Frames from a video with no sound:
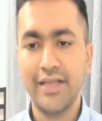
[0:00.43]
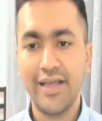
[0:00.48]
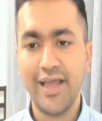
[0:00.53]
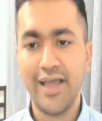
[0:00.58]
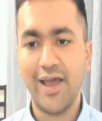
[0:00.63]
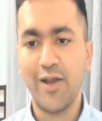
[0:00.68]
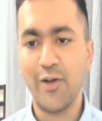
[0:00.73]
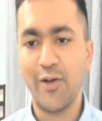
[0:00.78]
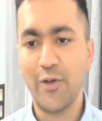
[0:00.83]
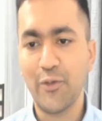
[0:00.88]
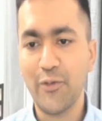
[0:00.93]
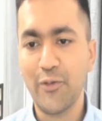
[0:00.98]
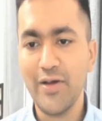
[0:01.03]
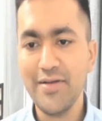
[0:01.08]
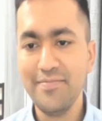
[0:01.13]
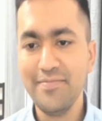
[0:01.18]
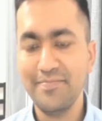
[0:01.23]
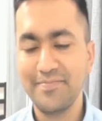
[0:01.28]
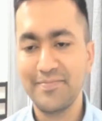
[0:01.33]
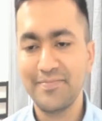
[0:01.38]
Hello
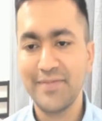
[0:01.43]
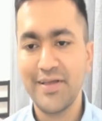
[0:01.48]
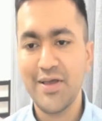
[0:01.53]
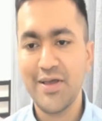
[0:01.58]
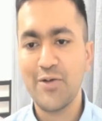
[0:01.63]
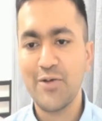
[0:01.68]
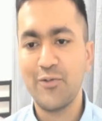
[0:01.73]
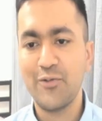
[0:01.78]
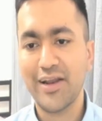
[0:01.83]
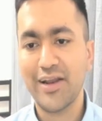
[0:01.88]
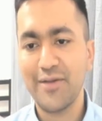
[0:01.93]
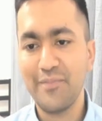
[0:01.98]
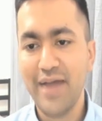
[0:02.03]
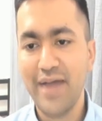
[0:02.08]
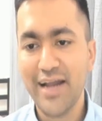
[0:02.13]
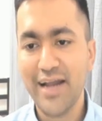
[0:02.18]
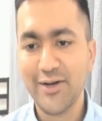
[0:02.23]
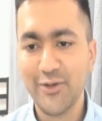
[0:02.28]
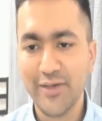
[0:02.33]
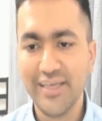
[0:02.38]
everyone, welcome
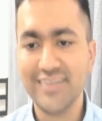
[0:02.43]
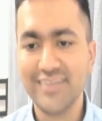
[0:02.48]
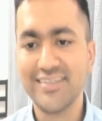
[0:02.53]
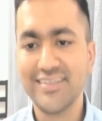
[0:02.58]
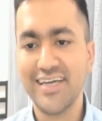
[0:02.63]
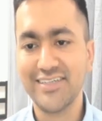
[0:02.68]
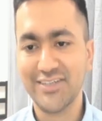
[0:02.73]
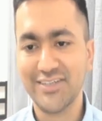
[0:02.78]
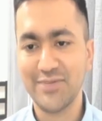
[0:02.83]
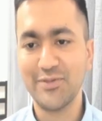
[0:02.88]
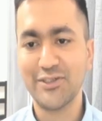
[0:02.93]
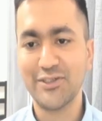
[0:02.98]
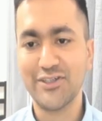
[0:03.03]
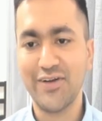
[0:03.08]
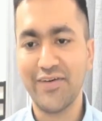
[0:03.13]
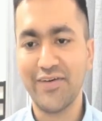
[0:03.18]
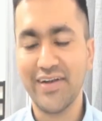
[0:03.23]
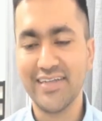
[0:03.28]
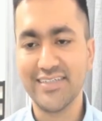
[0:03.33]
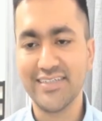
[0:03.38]
back to Kingsize
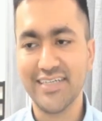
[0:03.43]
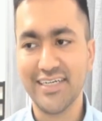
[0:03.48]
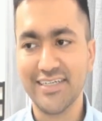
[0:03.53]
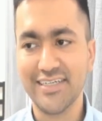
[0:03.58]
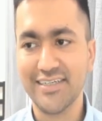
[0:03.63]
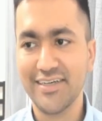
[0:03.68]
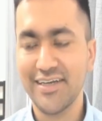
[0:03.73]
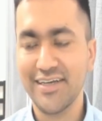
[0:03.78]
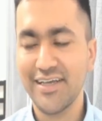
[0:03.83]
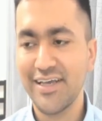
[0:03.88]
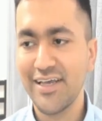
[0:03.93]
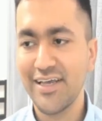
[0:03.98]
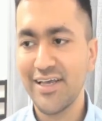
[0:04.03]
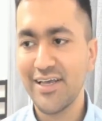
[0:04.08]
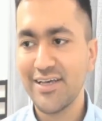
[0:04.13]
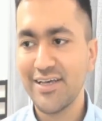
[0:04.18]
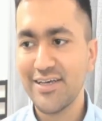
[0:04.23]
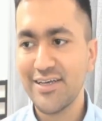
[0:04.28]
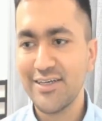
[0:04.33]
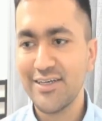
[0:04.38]
Commercial Real Estate.
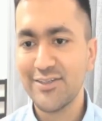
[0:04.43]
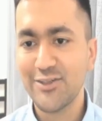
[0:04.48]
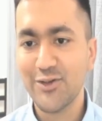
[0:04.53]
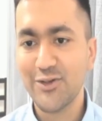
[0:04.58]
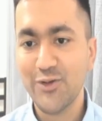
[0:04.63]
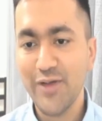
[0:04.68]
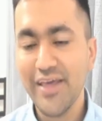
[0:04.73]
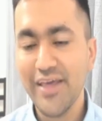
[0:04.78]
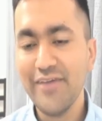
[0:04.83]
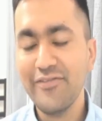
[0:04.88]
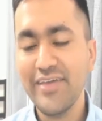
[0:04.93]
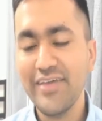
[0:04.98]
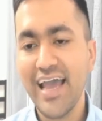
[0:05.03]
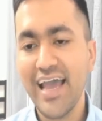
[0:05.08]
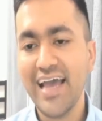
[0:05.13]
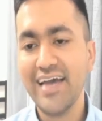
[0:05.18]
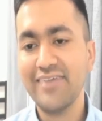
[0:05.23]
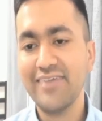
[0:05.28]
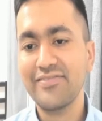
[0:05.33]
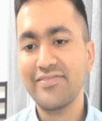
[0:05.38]
So today we
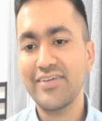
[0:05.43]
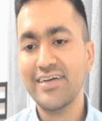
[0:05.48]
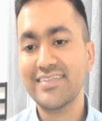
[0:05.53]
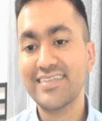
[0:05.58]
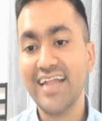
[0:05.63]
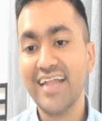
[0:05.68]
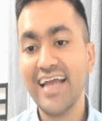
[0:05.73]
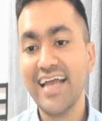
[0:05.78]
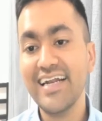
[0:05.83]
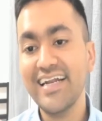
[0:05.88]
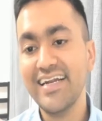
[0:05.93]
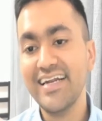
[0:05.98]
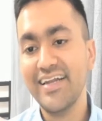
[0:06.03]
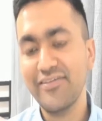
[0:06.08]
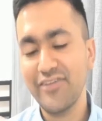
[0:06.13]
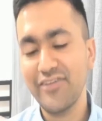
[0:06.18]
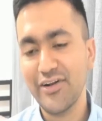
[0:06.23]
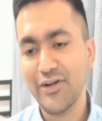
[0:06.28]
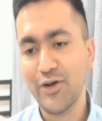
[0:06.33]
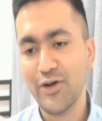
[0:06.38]
have a slightly
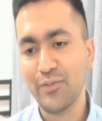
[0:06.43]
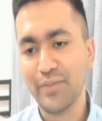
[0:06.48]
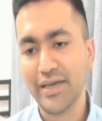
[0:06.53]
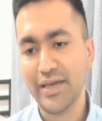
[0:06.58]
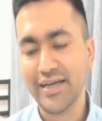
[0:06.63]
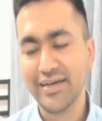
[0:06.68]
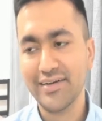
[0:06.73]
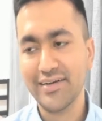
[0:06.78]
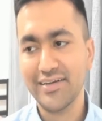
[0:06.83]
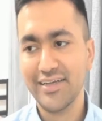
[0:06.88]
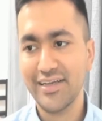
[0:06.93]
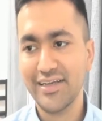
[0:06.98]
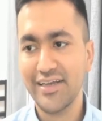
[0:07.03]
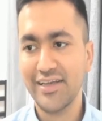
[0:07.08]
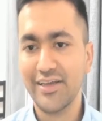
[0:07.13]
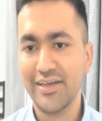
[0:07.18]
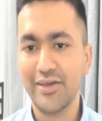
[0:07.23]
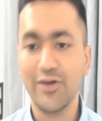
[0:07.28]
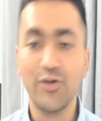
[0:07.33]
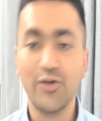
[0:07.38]
different topic.
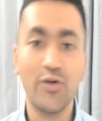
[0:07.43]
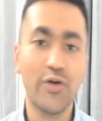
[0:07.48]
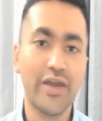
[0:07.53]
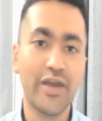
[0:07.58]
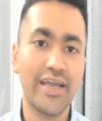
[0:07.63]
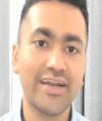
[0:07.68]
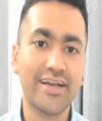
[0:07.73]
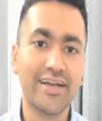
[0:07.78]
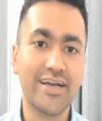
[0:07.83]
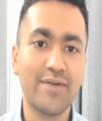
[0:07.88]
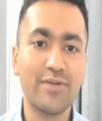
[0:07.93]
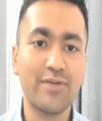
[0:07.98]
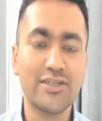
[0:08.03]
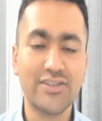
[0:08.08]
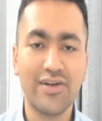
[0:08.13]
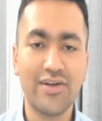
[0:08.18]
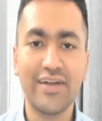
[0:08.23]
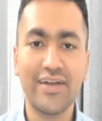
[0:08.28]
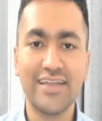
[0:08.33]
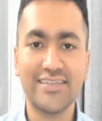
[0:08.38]
In
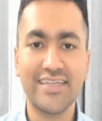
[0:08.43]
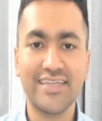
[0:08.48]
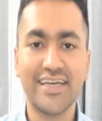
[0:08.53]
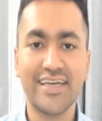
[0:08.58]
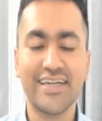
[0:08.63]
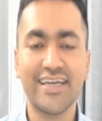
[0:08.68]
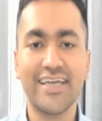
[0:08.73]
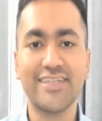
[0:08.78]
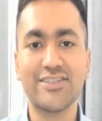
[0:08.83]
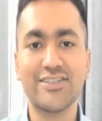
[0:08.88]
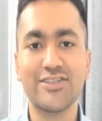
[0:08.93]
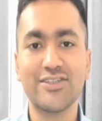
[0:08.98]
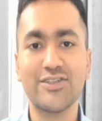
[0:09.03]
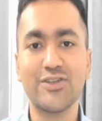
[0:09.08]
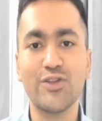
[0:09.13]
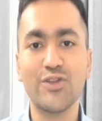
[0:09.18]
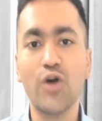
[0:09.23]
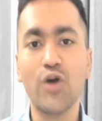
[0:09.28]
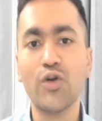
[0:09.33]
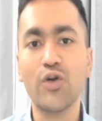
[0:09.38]
commercial real estate, it's
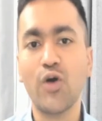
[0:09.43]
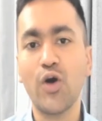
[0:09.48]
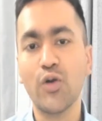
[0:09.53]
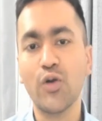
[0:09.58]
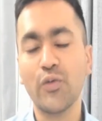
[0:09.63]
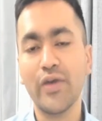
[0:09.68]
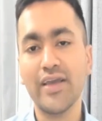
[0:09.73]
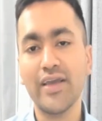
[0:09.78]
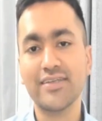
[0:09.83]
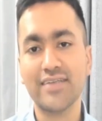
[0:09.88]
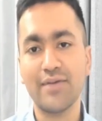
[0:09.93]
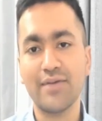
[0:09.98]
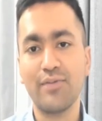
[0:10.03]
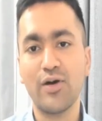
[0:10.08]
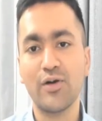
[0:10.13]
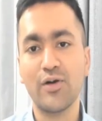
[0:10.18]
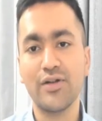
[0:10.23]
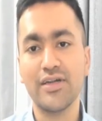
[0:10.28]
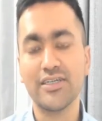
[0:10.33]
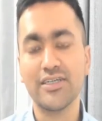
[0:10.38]
not always
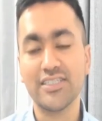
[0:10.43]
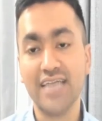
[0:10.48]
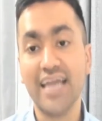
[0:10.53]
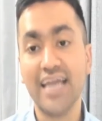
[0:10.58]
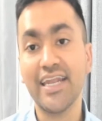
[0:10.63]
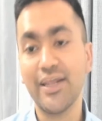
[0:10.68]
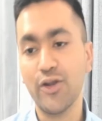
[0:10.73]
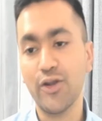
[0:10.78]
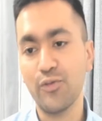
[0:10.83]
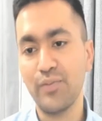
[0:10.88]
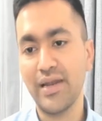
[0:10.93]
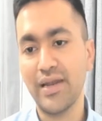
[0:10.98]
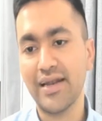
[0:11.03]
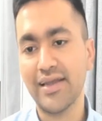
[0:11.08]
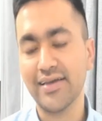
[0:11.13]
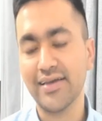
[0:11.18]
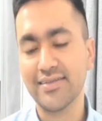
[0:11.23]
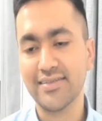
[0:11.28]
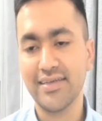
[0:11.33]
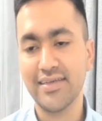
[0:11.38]
about the shiny new
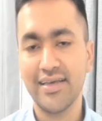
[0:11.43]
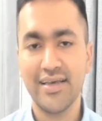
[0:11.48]
buildings,